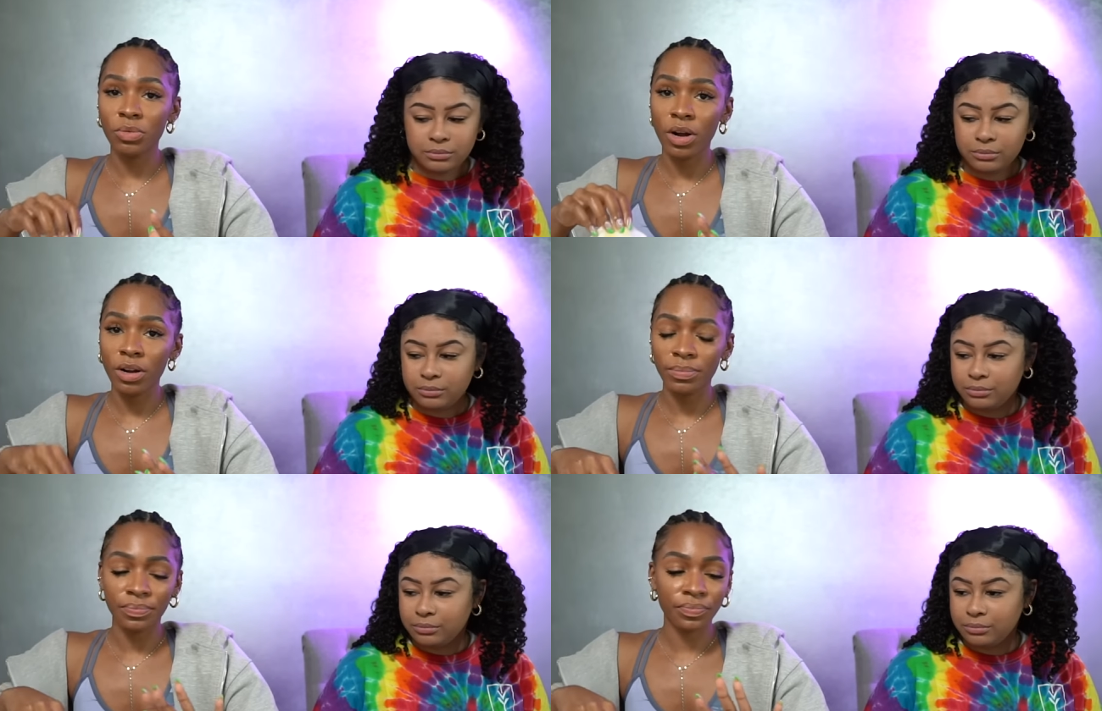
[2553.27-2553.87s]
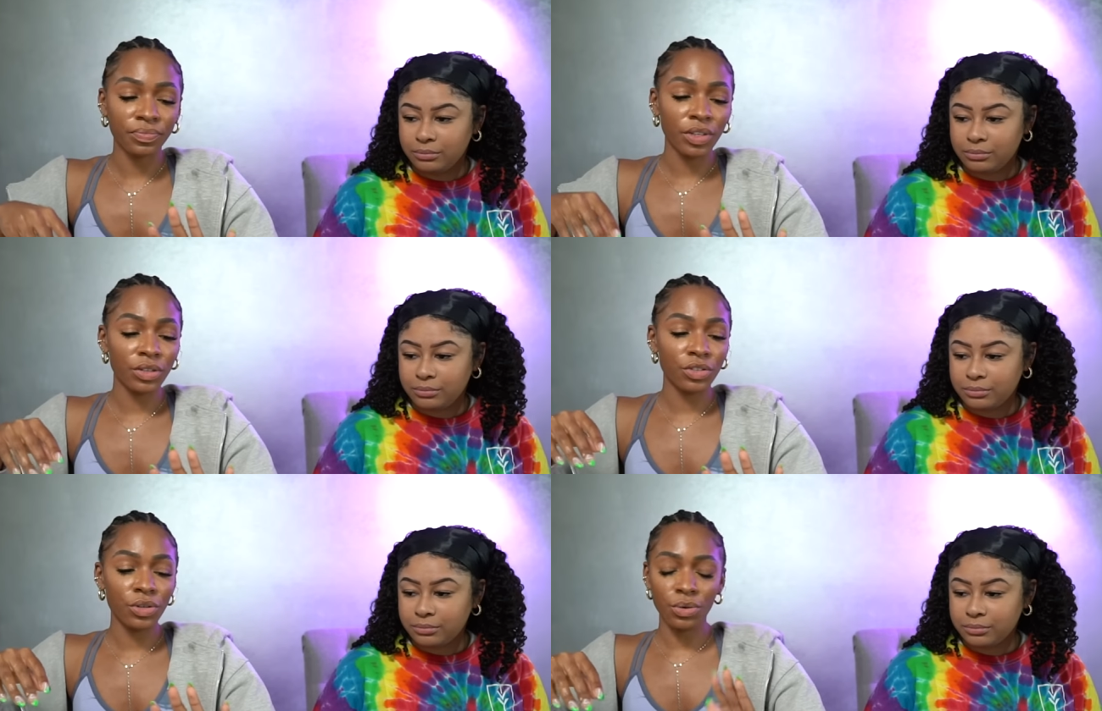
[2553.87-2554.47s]
Speaker 1: were
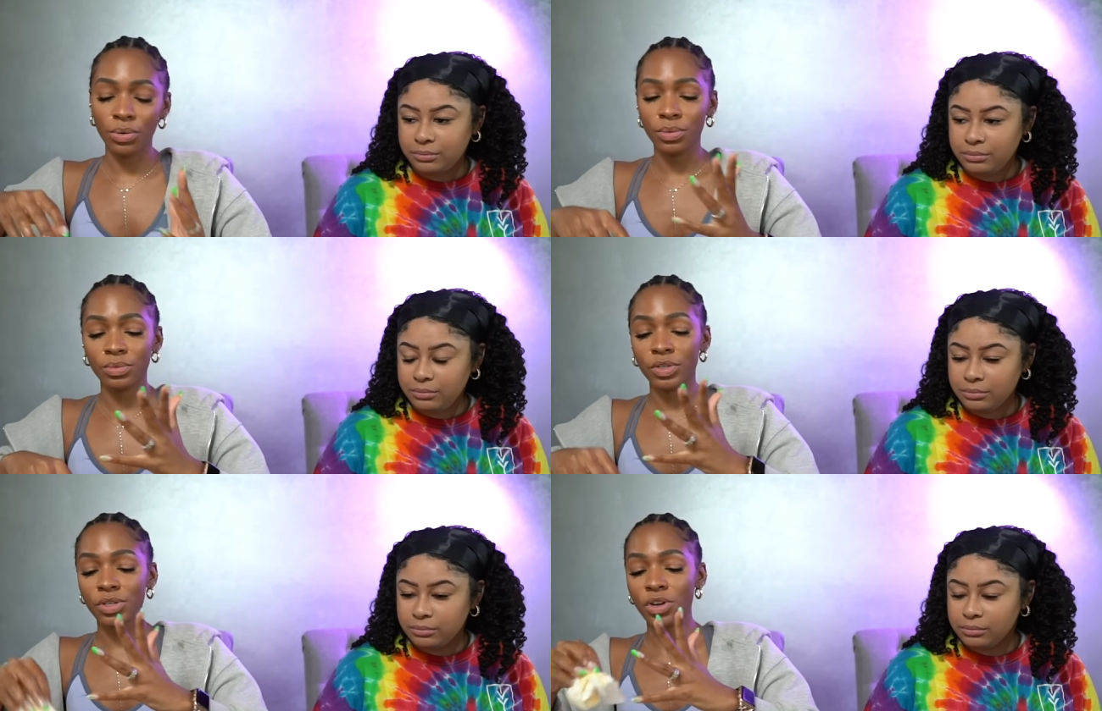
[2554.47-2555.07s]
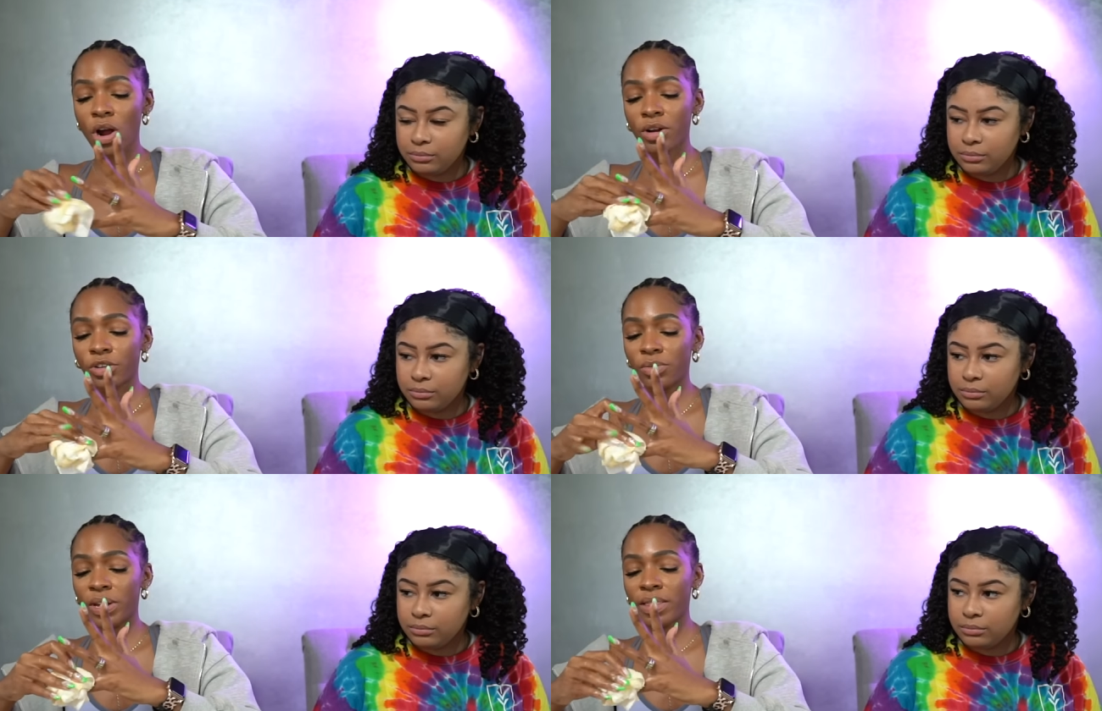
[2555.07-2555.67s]
to start
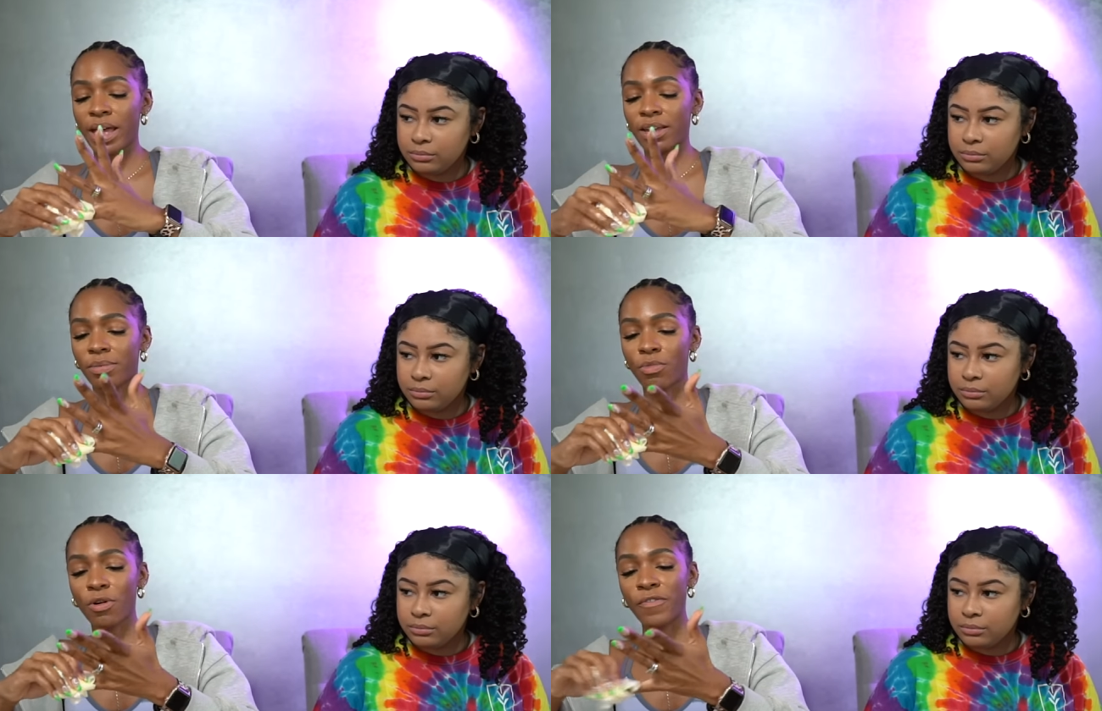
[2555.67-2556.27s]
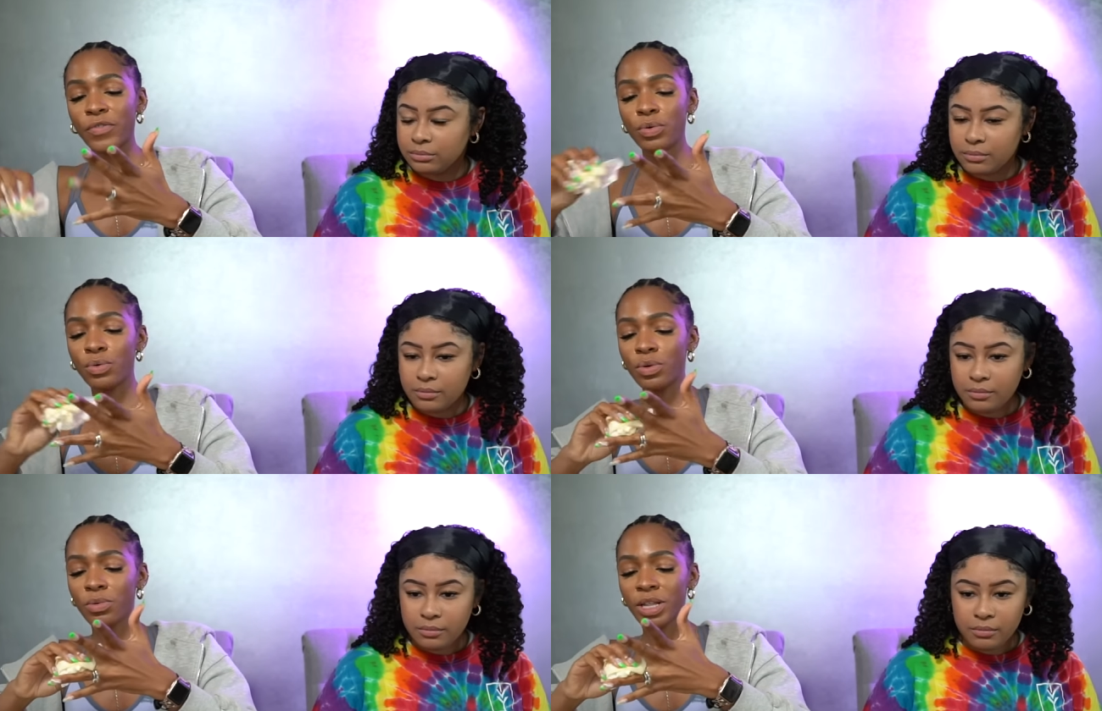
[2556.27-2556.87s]
doing like more
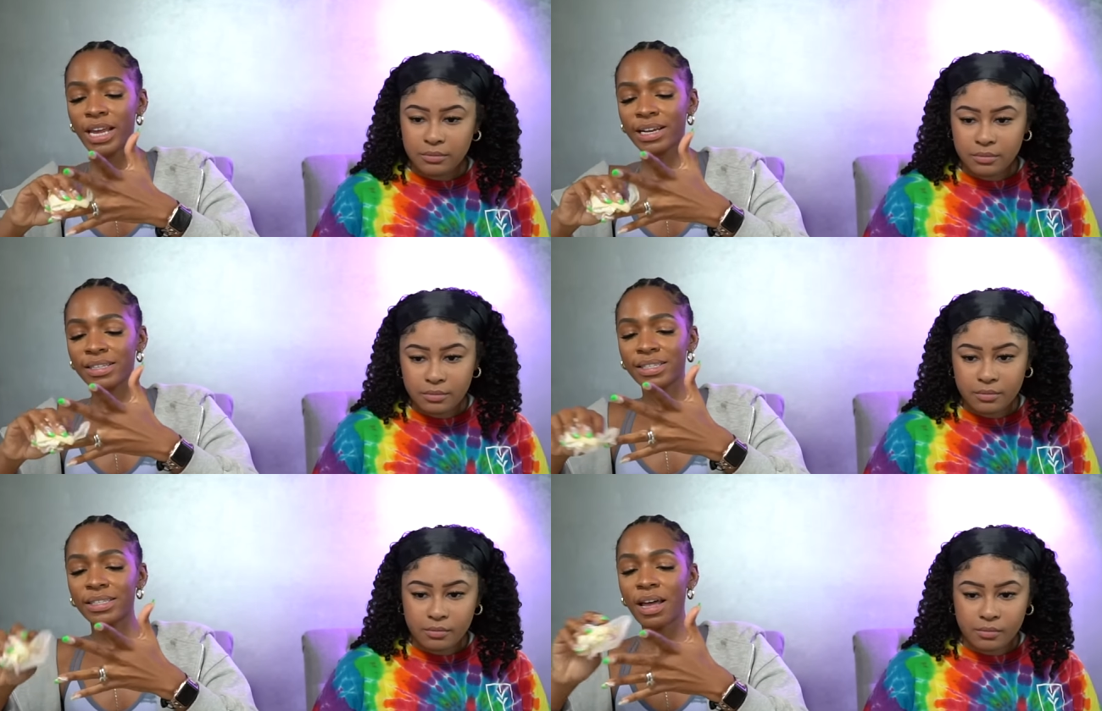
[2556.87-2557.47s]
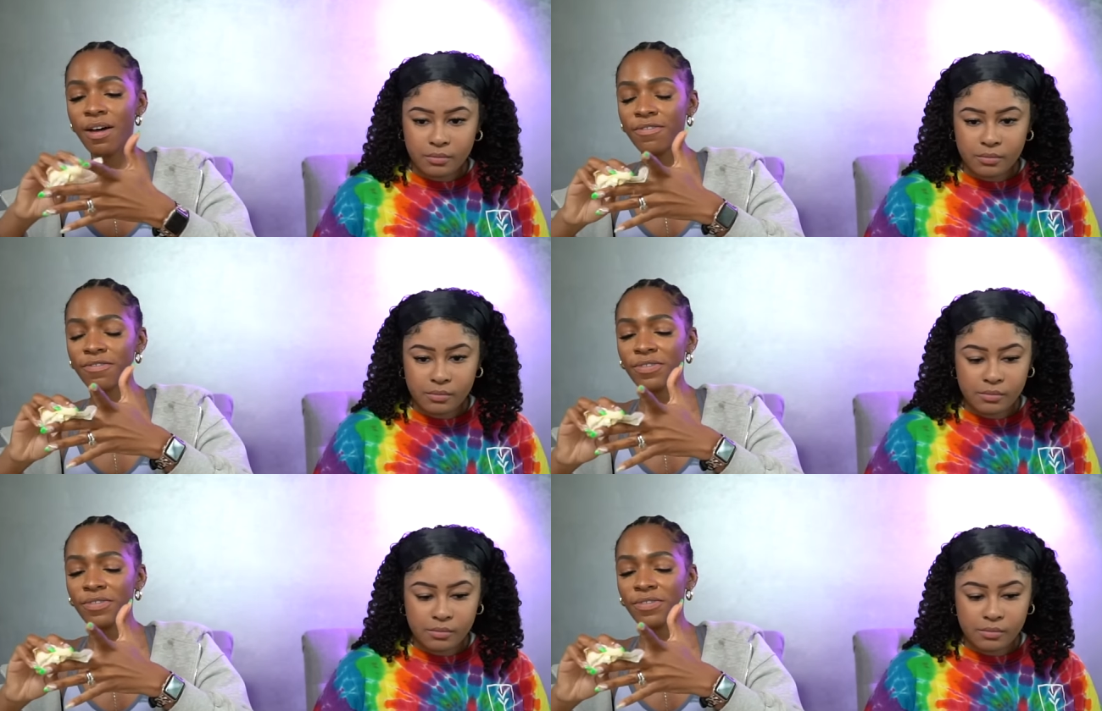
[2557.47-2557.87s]
food related stuff,